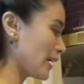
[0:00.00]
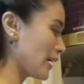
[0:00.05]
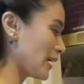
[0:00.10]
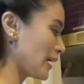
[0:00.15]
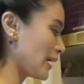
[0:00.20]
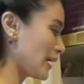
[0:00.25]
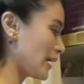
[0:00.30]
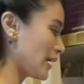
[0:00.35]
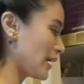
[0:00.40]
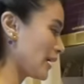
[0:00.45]

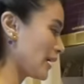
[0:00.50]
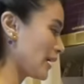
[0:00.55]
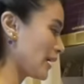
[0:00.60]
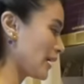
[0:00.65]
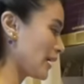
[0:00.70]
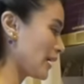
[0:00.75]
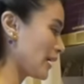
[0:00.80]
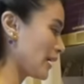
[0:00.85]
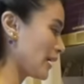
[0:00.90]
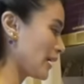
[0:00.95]

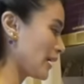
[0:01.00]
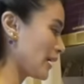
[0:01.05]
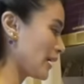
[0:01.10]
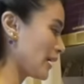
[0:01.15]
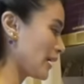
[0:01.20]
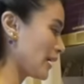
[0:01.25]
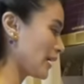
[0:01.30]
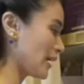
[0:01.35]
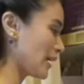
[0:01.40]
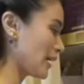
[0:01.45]

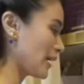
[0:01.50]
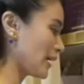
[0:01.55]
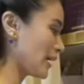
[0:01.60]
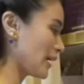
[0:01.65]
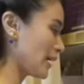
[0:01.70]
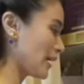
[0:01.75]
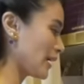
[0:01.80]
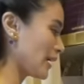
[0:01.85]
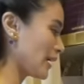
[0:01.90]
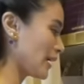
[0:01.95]

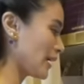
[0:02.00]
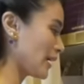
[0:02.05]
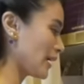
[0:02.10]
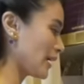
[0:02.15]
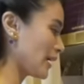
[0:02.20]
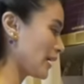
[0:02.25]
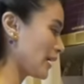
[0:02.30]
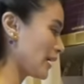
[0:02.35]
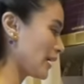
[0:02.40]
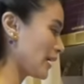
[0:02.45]

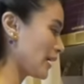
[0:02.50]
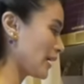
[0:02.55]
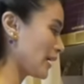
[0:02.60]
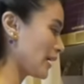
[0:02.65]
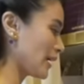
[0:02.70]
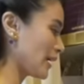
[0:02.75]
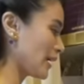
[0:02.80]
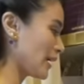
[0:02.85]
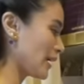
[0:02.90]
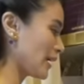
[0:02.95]

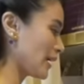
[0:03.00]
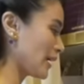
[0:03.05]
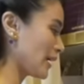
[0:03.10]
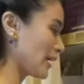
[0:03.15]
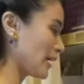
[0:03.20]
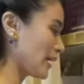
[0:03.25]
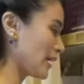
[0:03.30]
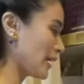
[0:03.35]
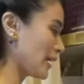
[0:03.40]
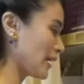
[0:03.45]

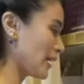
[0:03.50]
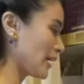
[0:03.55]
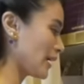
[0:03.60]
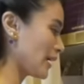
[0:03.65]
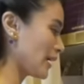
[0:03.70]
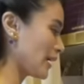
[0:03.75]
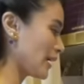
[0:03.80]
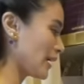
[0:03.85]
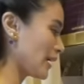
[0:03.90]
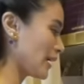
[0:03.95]

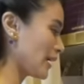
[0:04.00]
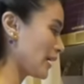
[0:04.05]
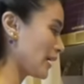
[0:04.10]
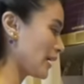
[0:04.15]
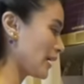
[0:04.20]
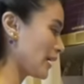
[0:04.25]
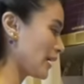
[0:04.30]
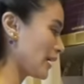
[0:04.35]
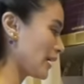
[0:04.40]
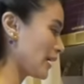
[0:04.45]

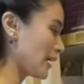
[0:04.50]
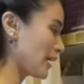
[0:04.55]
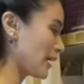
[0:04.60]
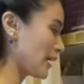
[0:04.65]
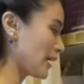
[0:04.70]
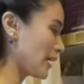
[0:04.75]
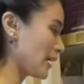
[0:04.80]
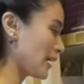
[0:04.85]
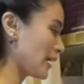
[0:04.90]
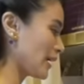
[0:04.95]

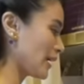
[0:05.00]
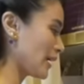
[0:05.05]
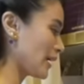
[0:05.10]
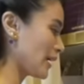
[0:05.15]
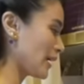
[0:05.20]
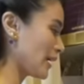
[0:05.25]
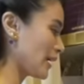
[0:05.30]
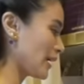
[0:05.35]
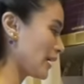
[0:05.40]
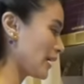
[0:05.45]

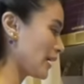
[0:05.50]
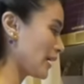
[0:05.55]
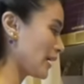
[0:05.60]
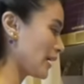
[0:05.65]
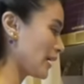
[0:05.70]
This person isn't speaking.